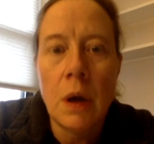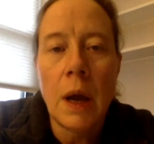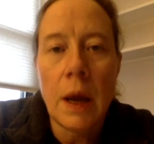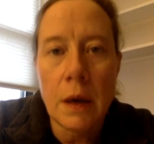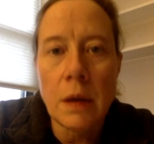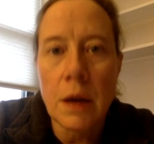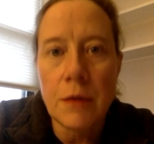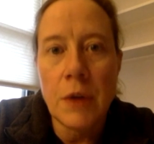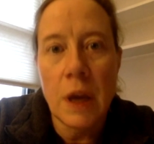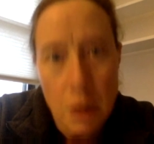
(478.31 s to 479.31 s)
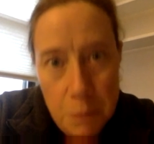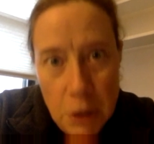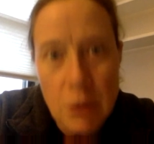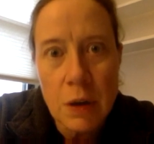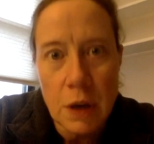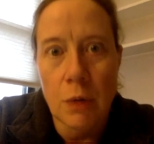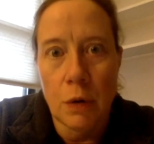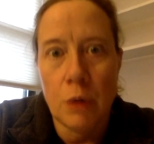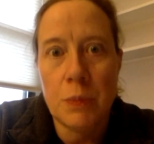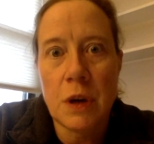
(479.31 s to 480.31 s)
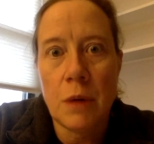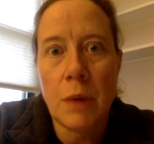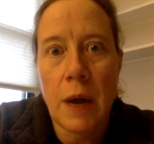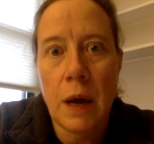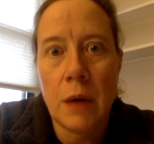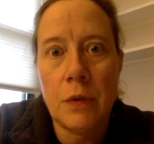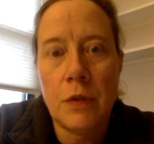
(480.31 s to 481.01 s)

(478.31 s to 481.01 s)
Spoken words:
and a lot of community groups around